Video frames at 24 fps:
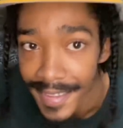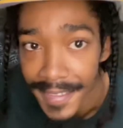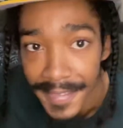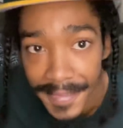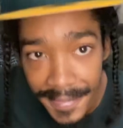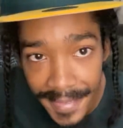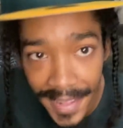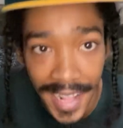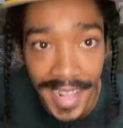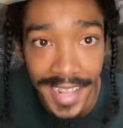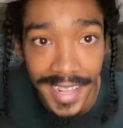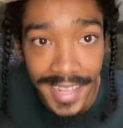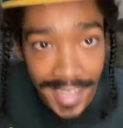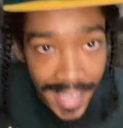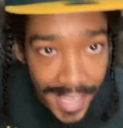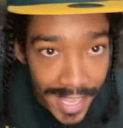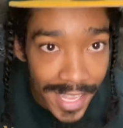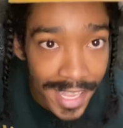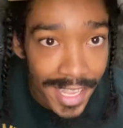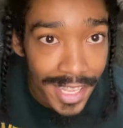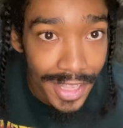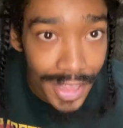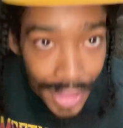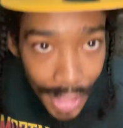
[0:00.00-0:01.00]
Like,
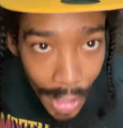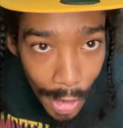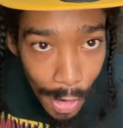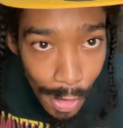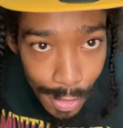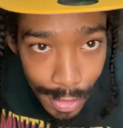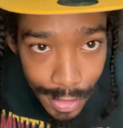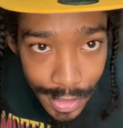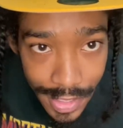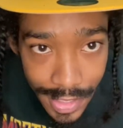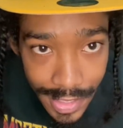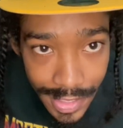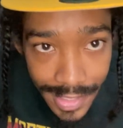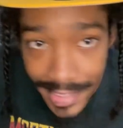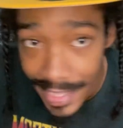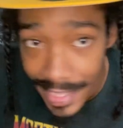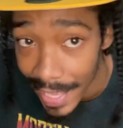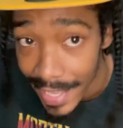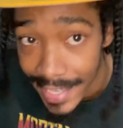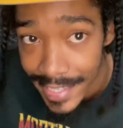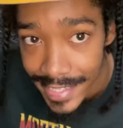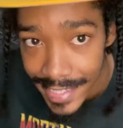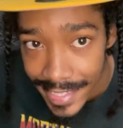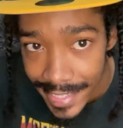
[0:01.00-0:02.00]
King Los,
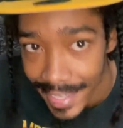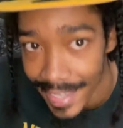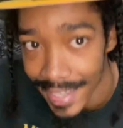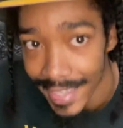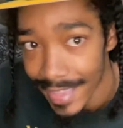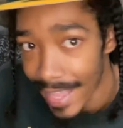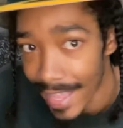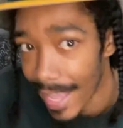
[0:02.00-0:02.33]
that's it?